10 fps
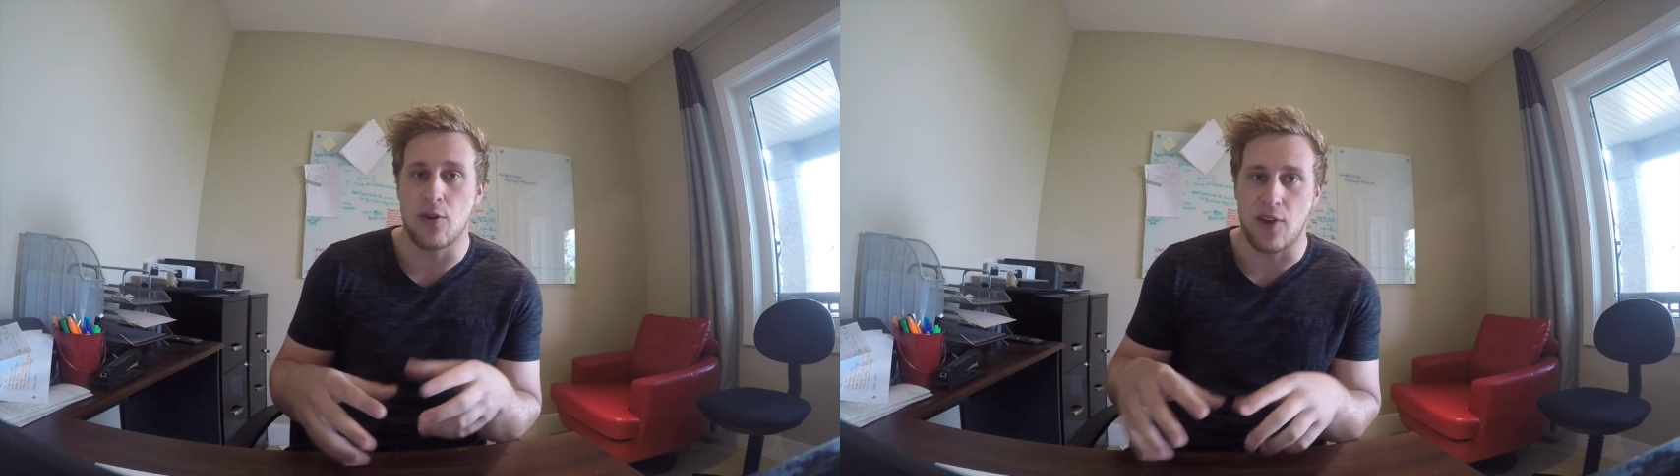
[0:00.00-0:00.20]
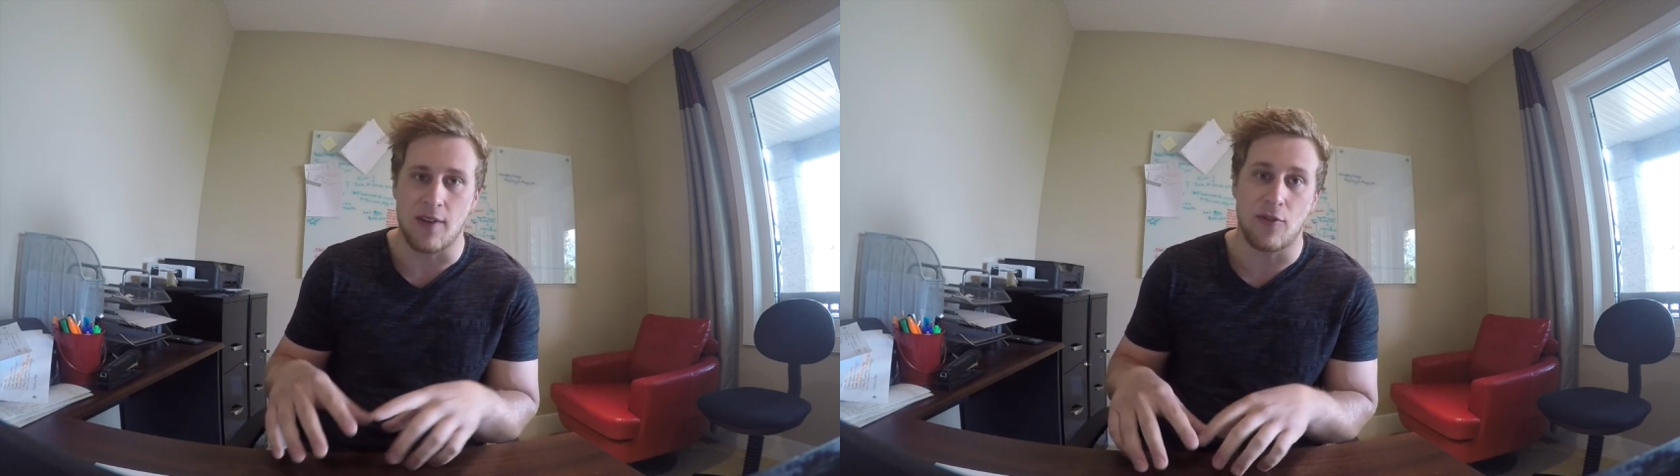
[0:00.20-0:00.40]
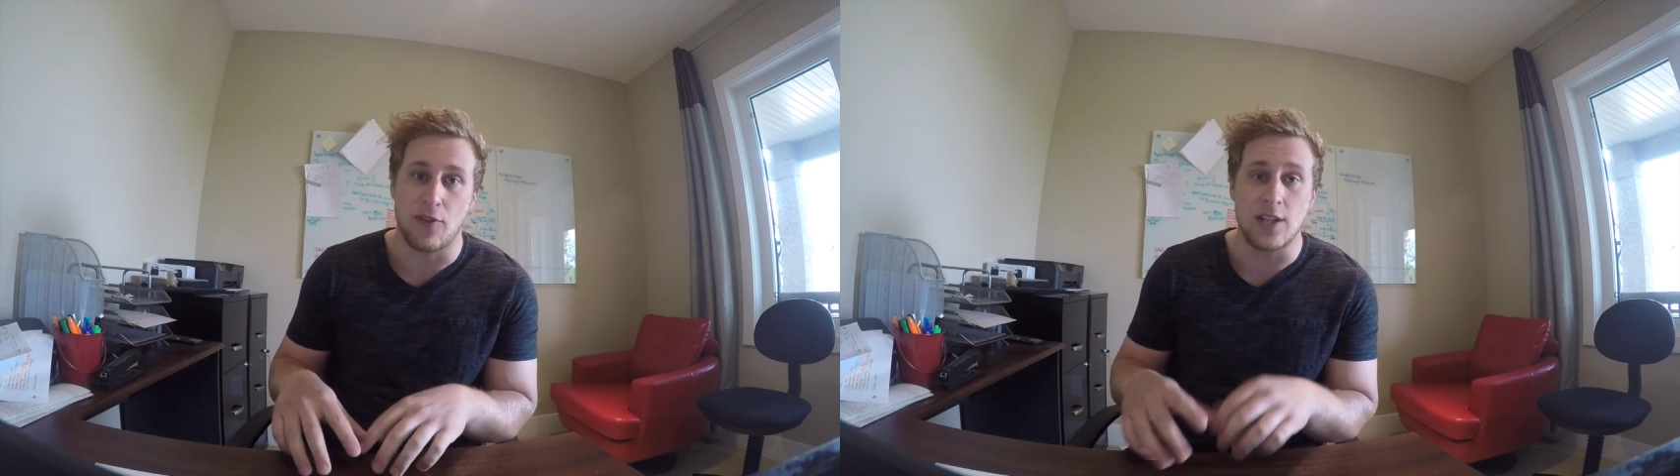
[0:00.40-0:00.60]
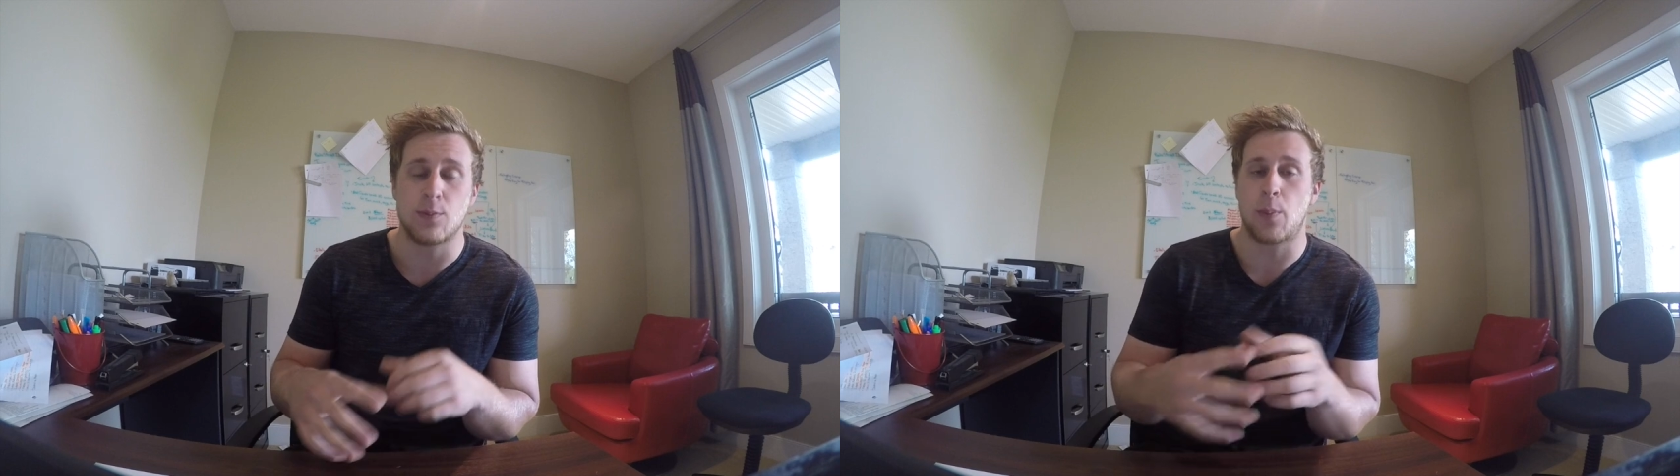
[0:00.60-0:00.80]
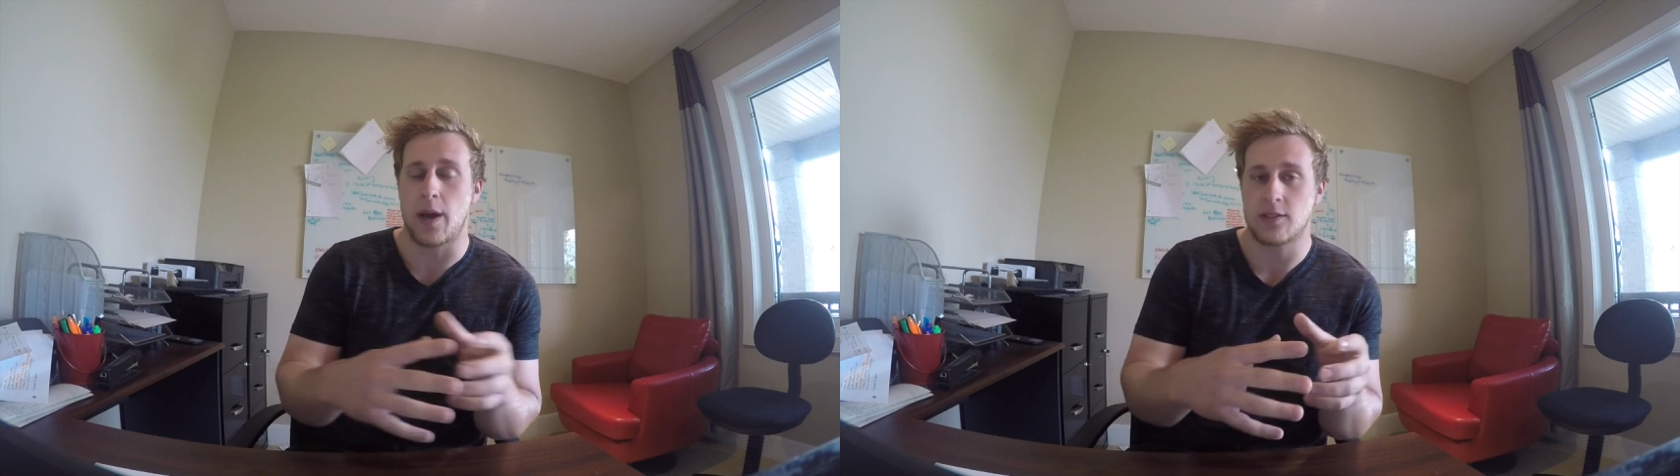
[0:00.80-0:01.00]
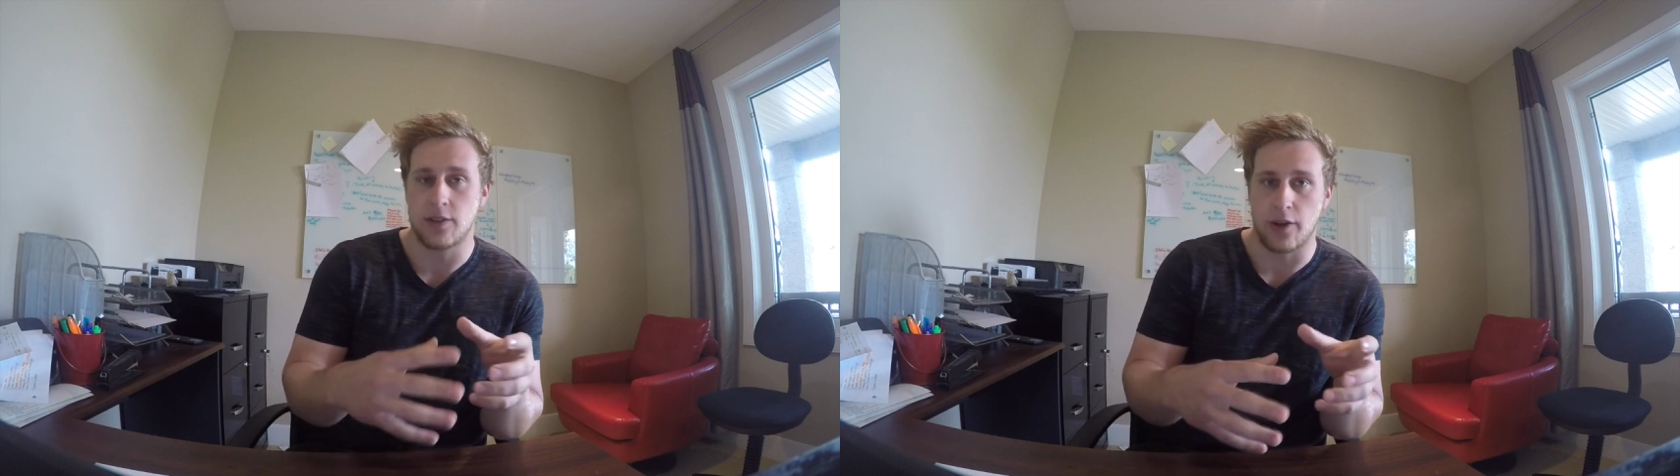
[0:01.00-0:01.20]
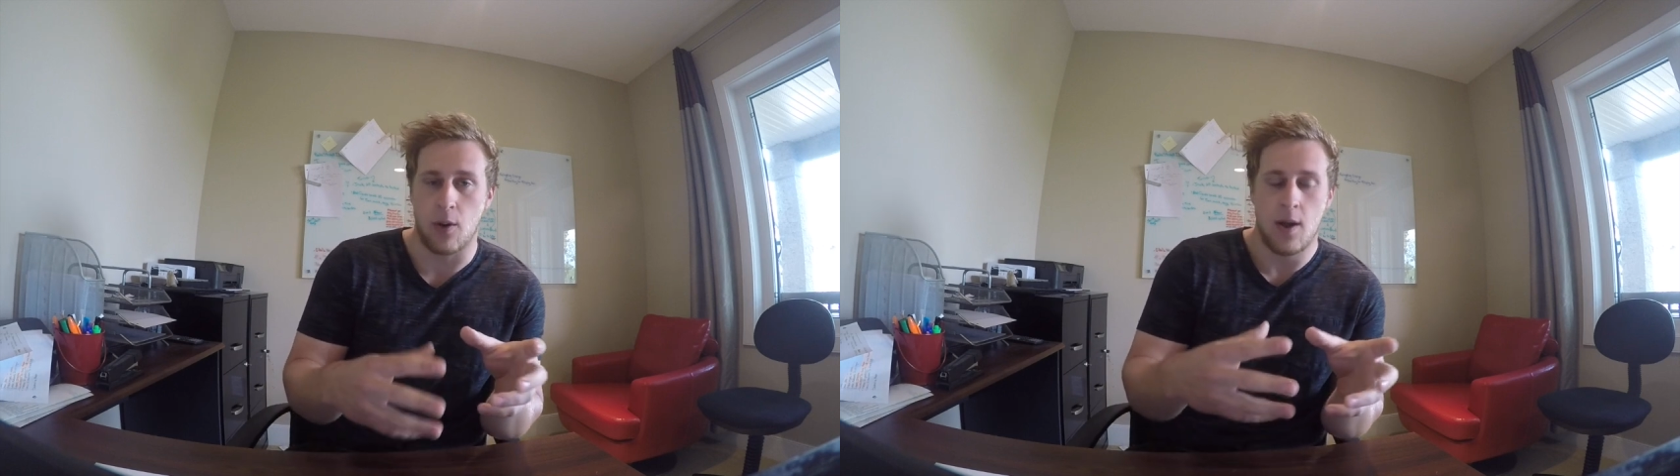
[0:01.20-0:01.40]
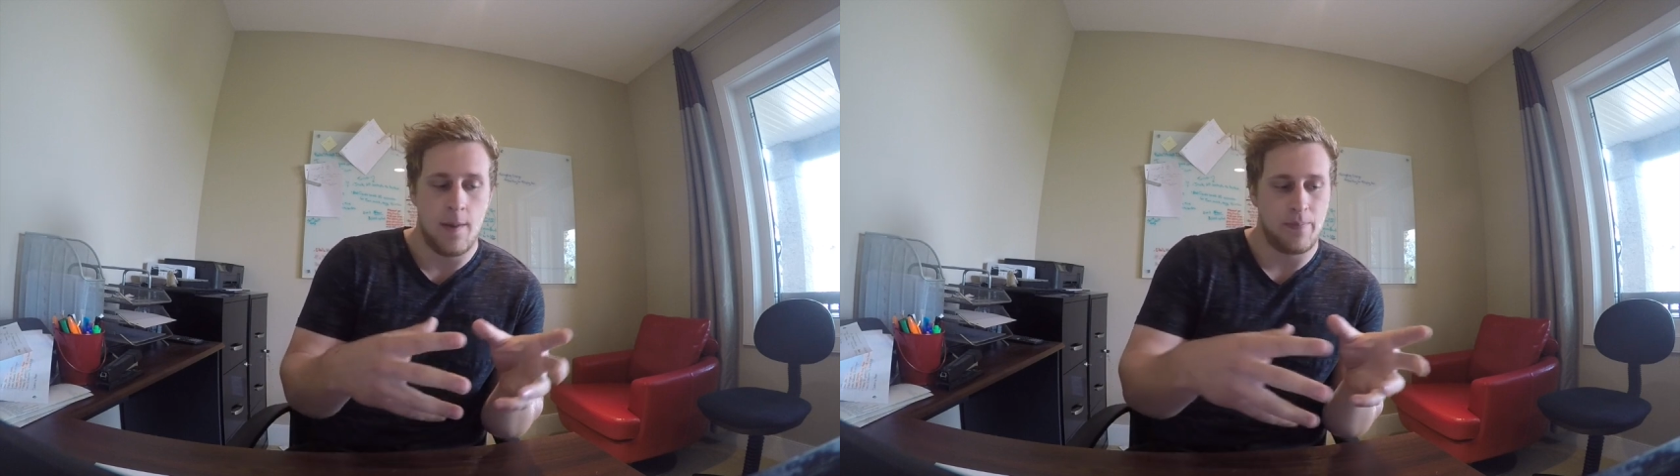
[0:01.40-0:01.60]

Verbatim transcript: If I have a Facebook pixel, you know,